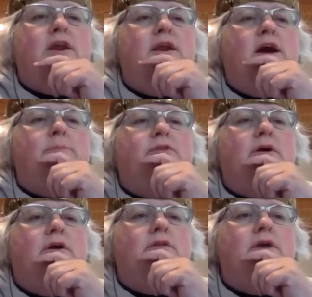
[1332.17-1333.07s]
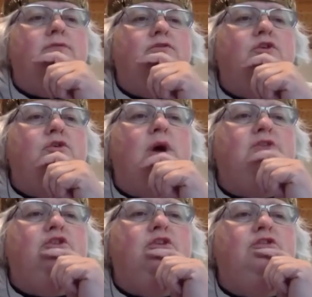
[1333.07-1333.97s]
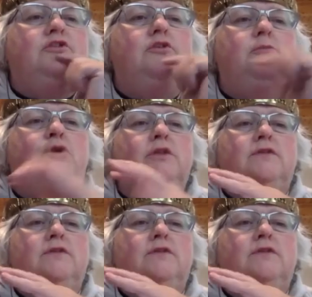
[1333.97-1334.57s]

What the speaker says: up the 2 questions, do you put